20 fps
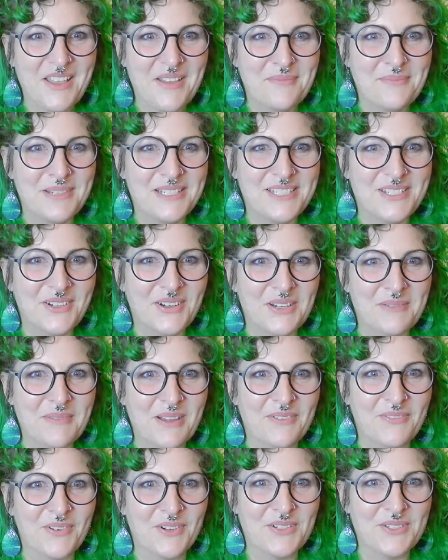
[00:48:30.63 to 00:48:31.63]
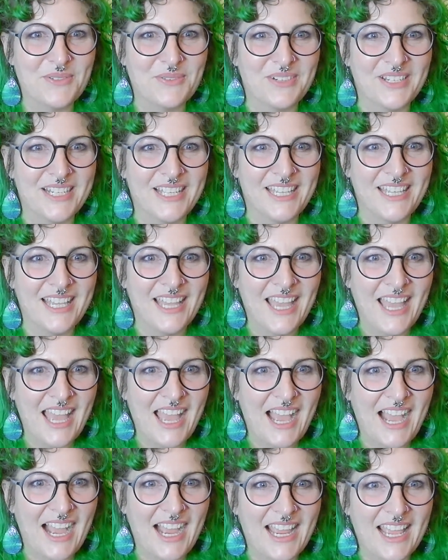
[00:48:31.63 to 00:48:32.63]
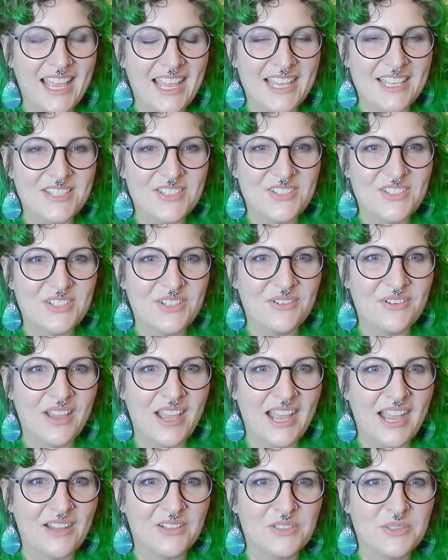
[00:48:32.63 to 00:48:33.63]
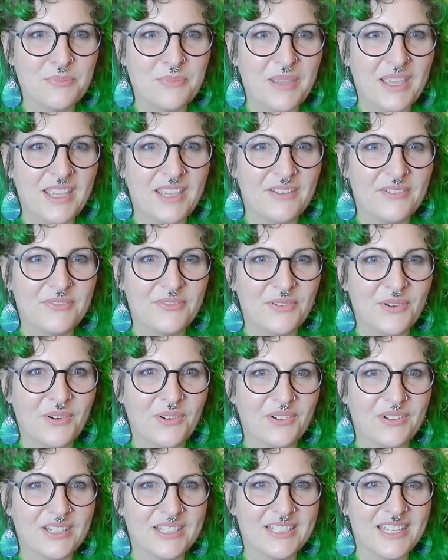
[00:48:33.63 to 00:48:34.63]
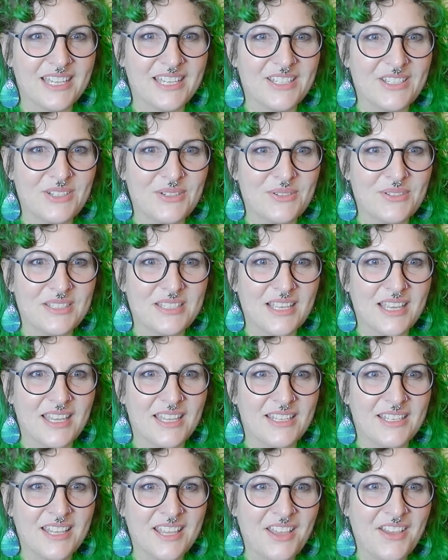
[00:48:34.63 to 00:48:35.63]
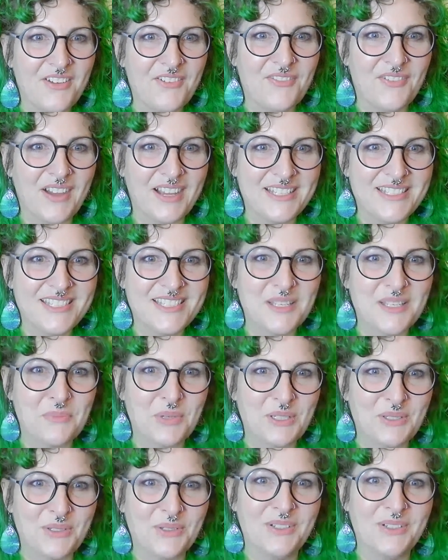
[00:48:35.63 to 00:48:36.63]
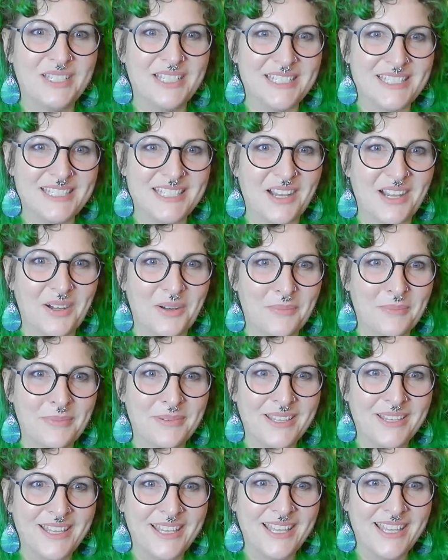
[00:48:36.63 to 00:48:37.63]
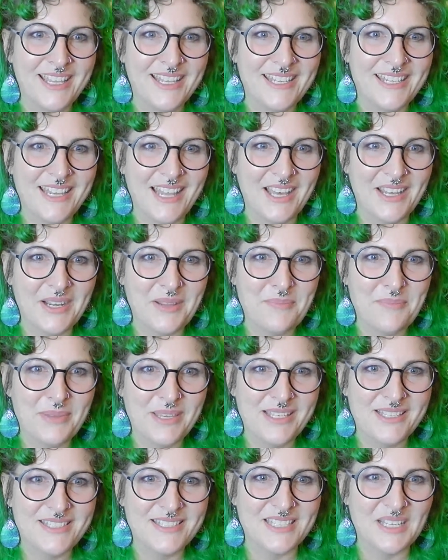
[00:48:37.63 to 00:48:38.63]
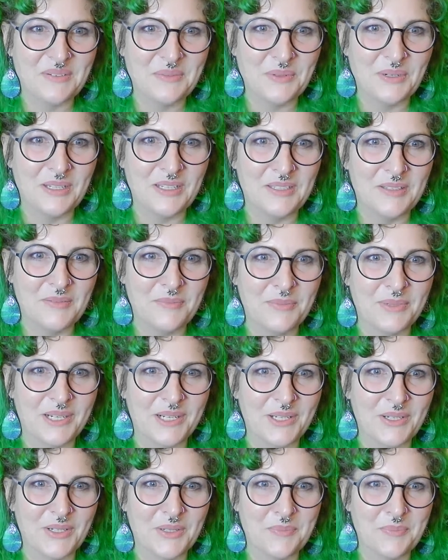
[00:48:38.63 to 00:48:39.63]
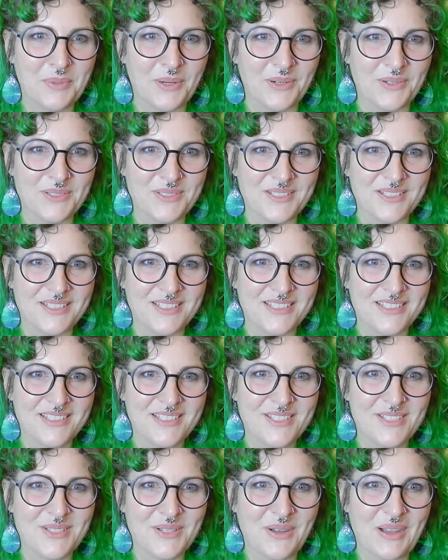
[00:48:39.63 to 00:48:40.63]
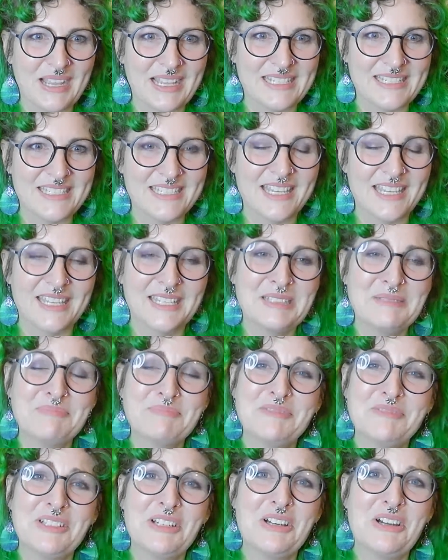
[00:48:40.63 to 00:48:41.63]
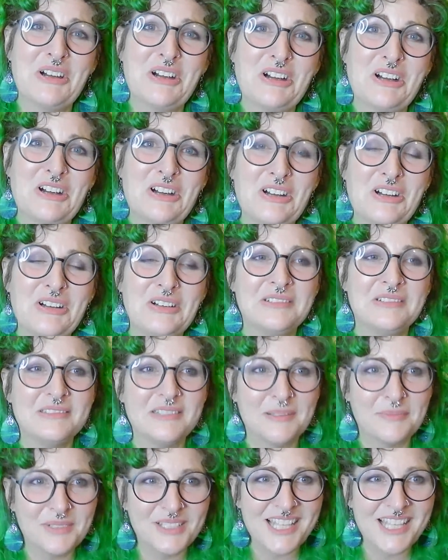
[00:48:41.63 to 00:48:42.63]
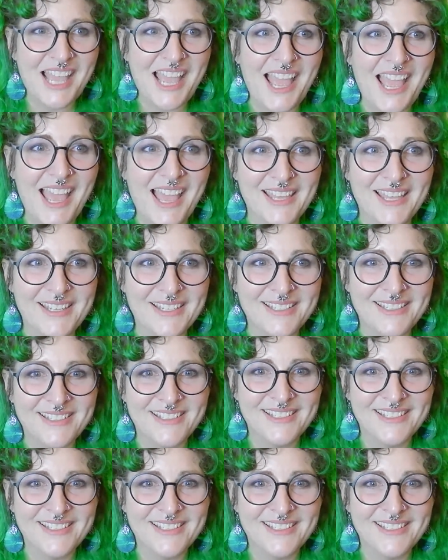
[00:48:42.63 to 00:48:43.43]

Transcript: But during my first reading, I asked you how to pay it forward, and you said, find someone who needs help. Not a big someone, but a good person. So I did. Oh, I'm glad.